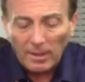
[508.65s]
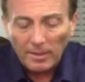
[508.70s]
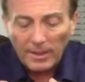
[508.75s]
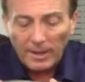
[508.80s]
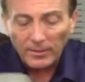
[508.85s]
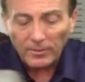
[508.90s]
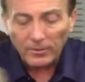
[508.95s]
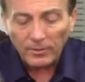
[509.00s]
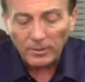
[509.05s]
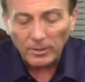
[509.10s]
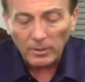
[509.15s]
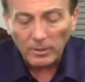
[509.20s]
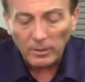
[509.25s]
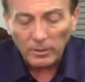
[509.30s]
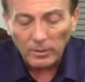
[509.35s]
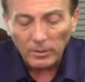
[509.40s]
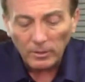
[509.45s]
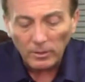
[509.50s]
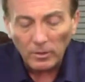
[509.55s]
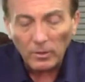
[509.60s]
that
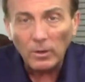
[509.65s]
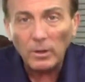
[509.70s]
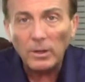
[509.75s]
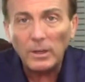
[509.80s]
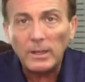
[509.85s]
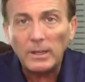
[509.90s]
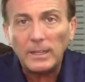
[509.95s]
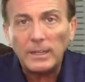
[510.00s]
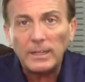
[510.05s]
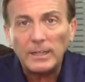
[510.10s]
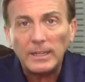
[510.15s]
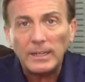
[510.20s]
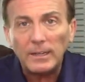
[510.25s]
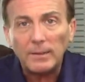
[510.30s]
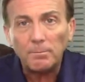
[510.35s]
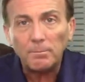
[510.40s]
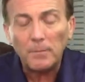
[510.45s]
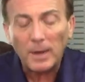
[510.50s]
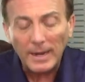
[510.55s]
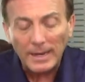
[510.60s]

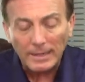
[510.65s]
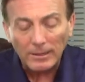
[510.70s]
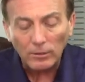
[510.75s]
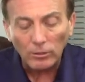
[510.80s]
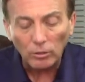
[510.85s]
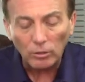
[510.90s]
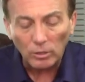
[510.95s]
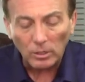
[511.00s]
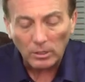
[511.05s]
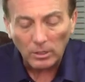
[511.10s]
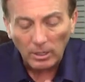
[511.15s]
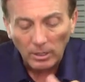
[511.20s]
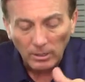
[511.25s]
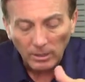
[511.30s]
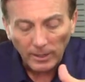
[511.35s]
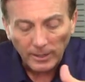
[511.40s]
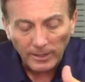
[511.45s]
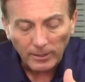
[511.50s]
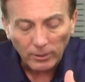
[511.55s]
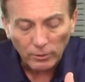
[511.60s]
it might look
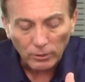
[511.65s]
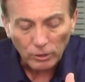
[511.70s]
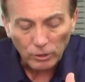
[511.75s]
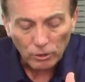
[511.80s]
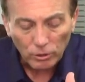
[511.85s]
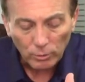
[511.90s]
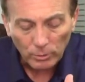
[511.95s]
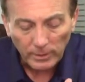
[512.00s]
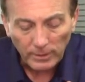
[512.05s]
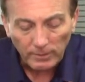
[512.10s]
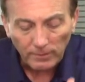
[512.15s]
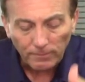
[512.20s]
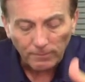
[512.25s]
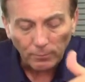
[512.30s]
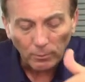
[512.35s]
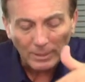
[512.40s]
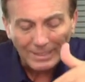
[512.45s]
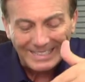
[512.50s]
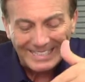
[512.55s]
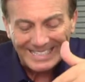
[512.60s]
like you're shooting
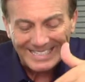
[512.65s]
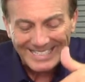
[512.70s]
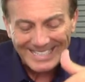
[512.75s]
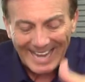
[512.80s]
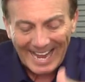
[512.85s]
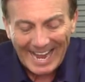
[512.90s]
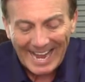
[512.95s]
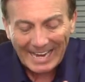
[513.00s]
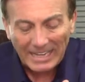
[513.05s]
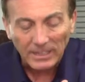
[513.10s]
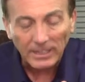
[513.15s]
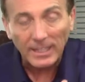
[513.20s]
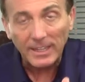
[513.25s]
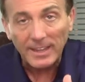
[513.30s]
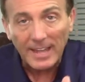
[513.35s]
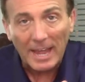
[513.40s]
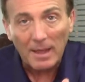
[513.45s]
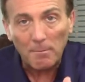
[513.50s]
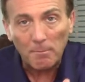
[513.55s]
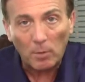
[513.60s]
for exactly
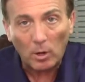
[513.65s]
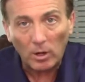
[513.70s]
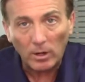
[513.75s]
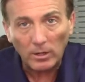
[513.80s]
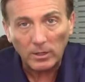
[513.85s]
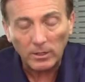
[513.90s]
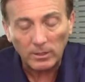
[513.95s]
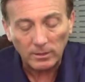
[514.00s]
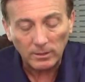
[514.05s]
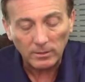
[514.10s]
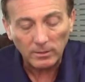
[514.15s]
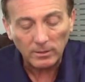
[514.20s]
that mark,